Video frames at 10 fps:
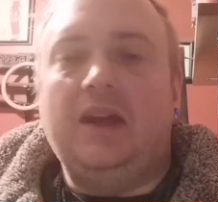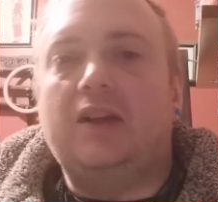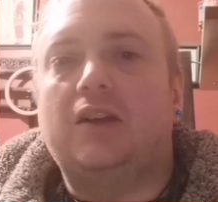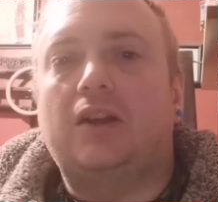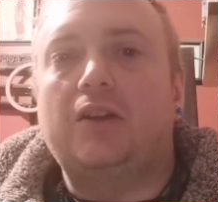
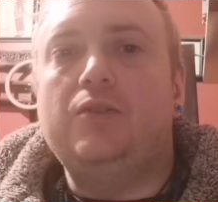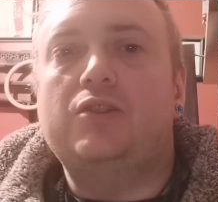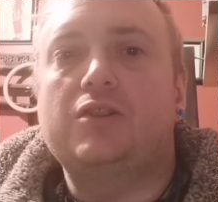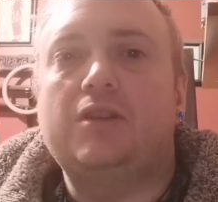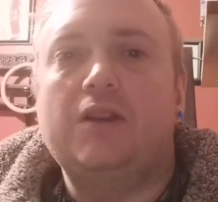In
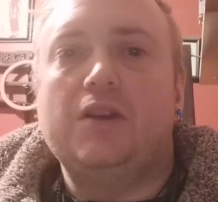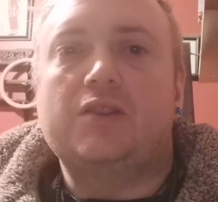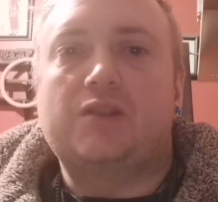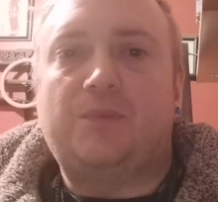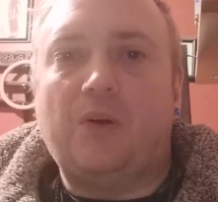conclusion,
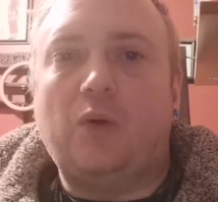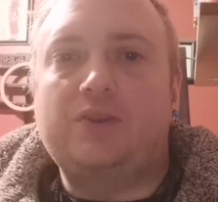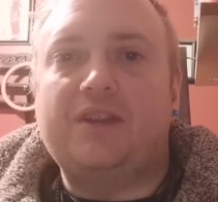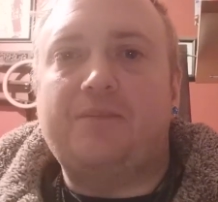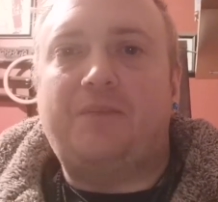
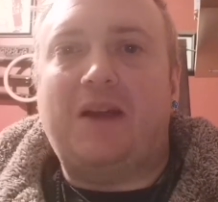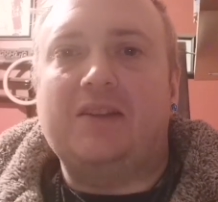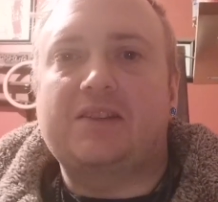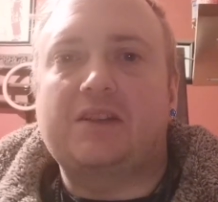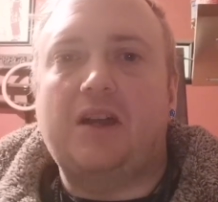supporting
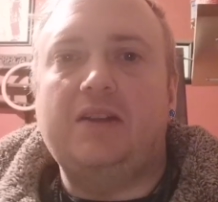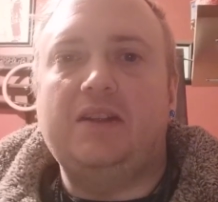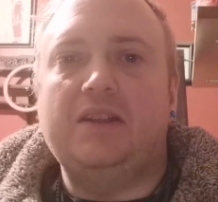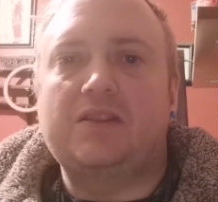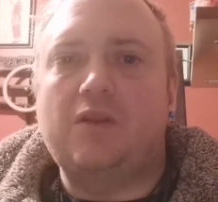
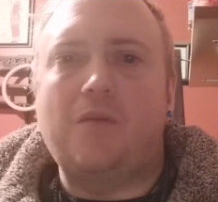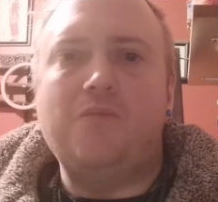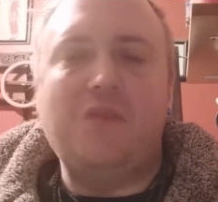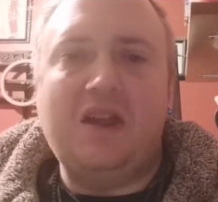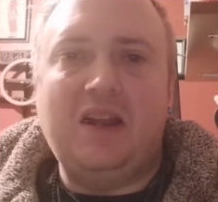Palestine is not
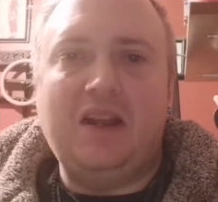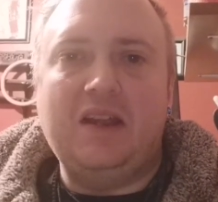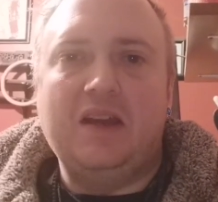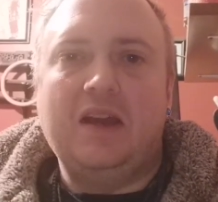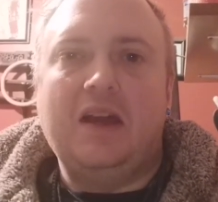
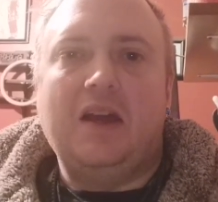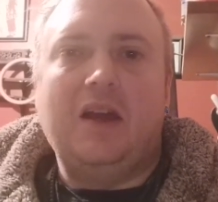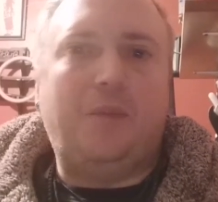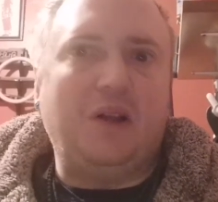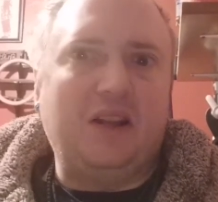merely
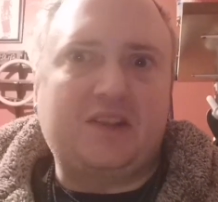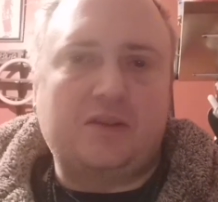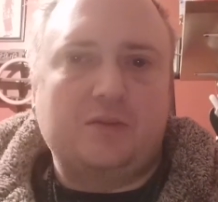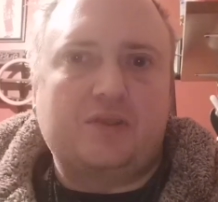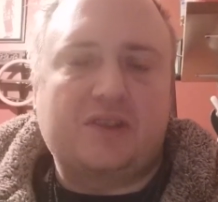a
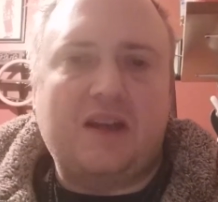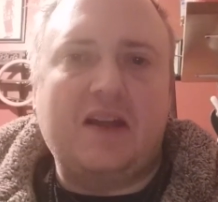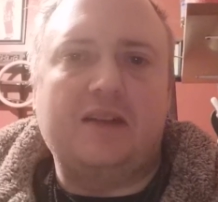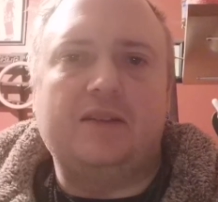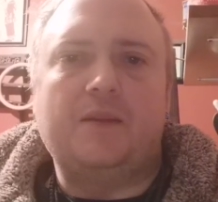political
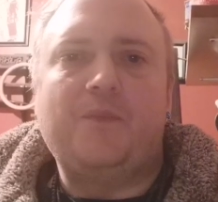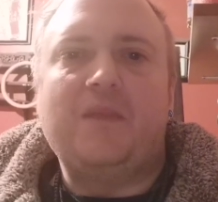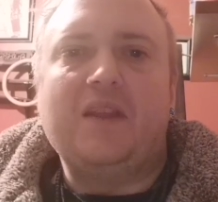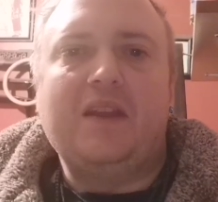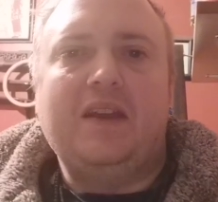stand.
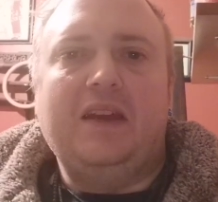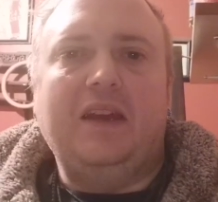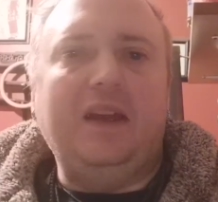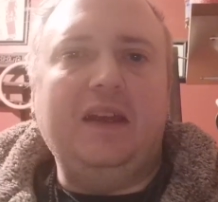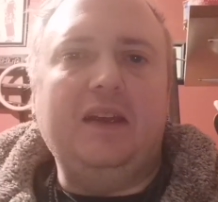
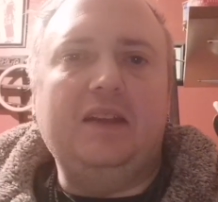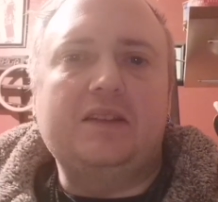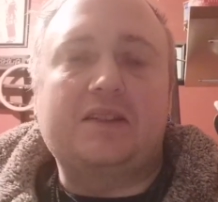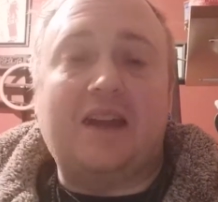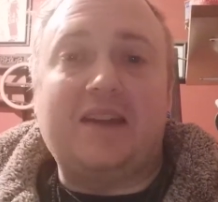It
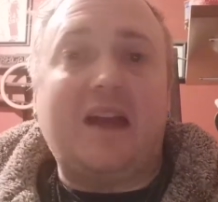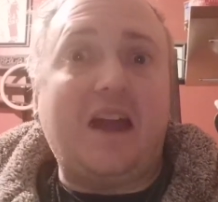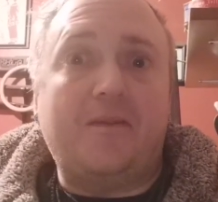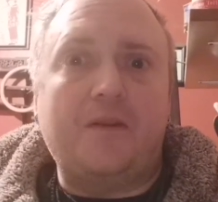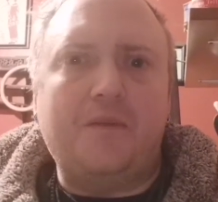is an
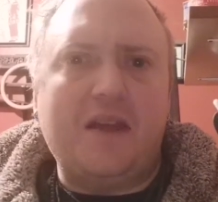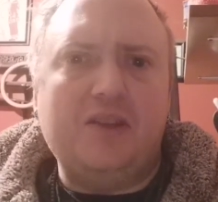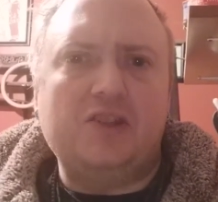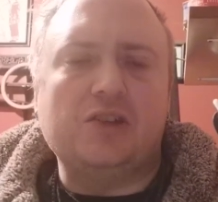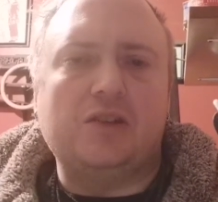
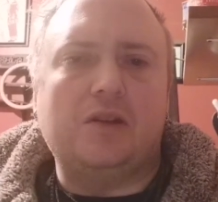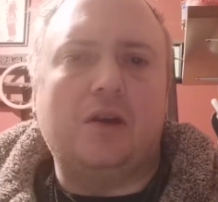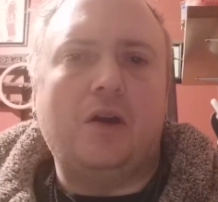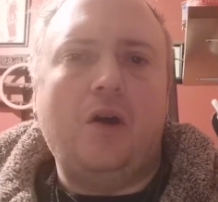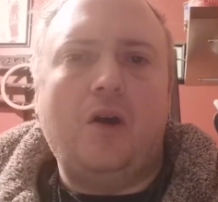affirmation
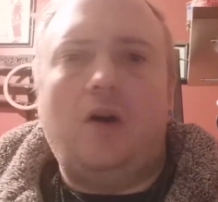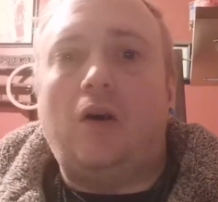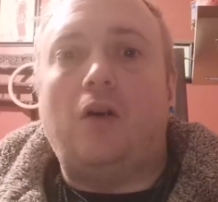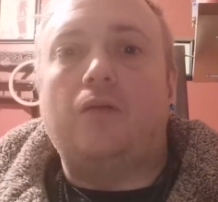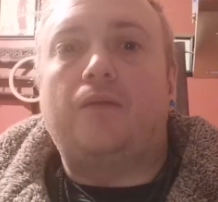
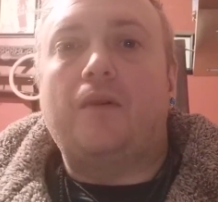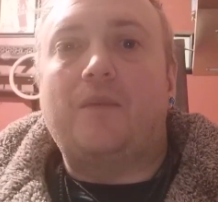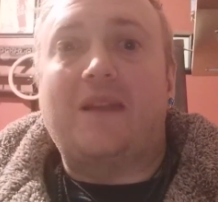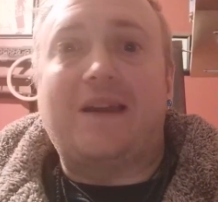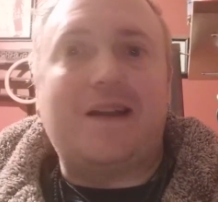
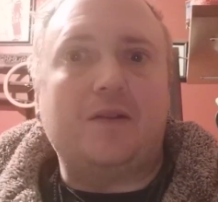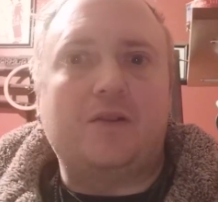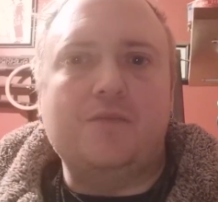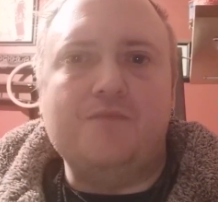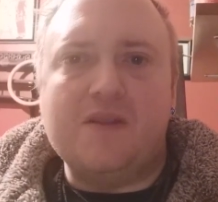of our
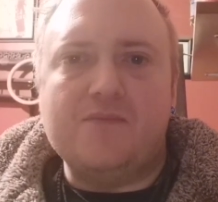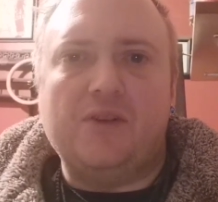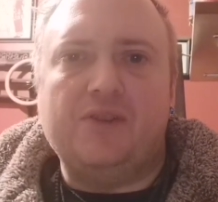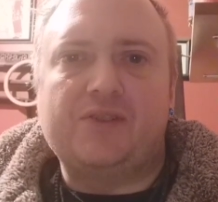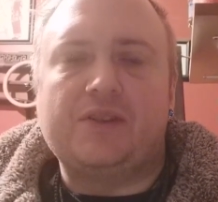
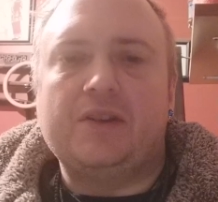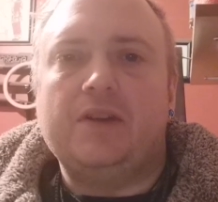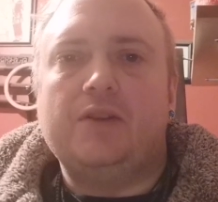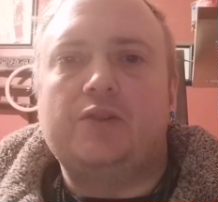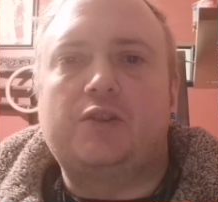commitment
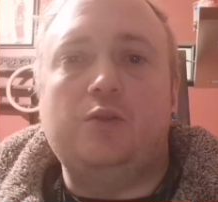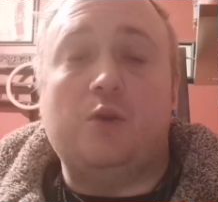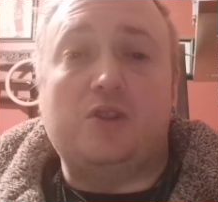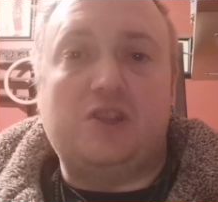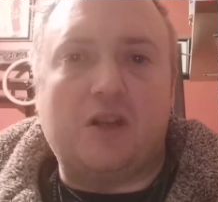
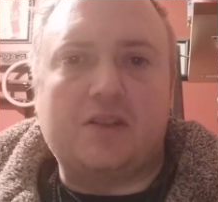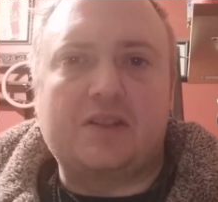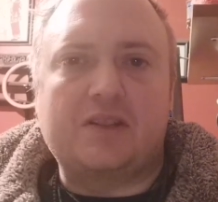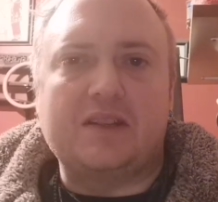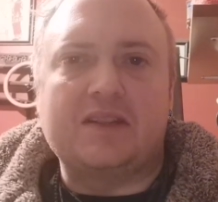to
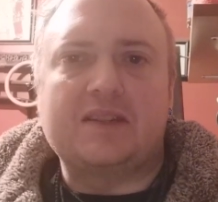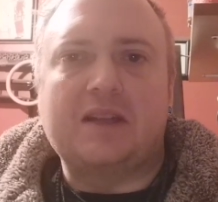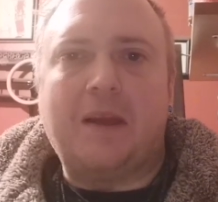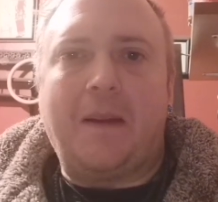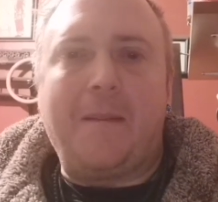
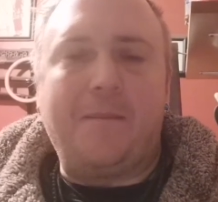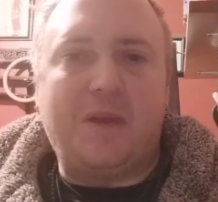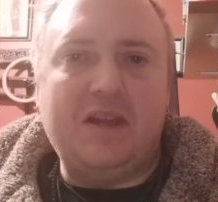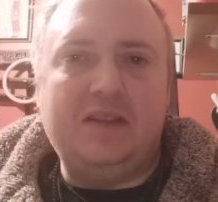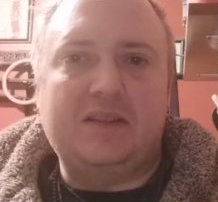justice,
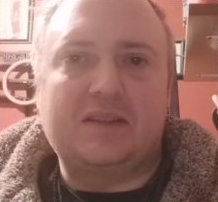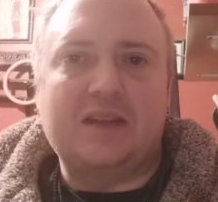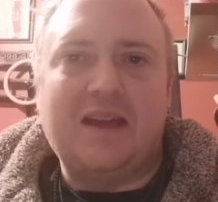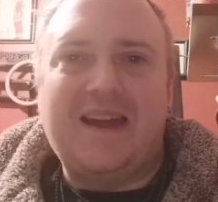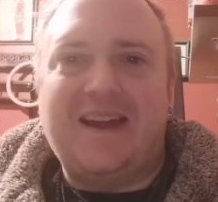
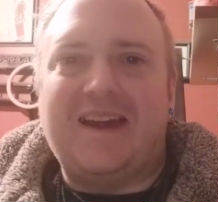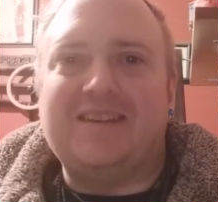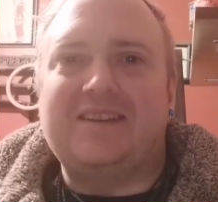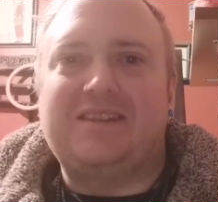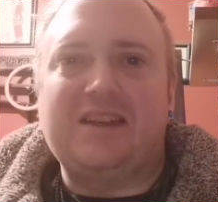peace,
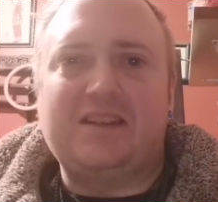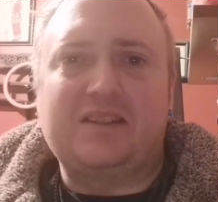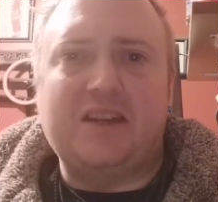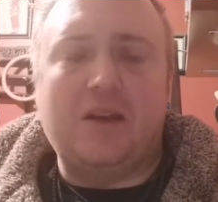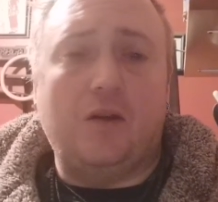and the
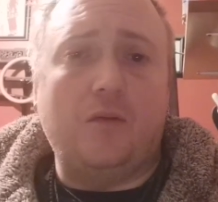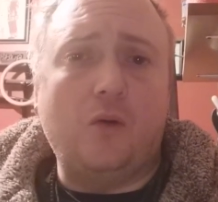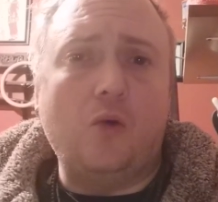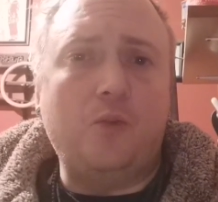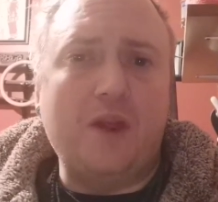dignity of
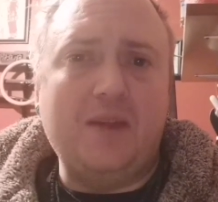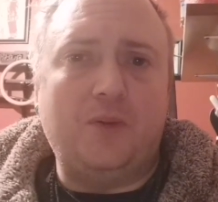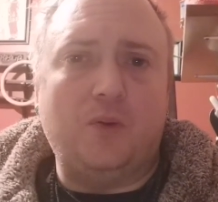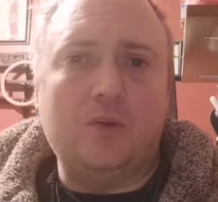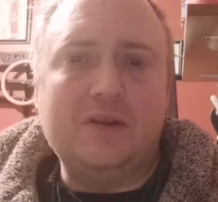all
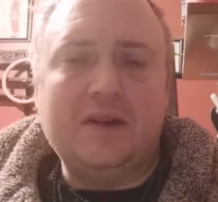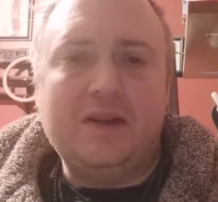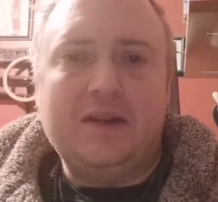people.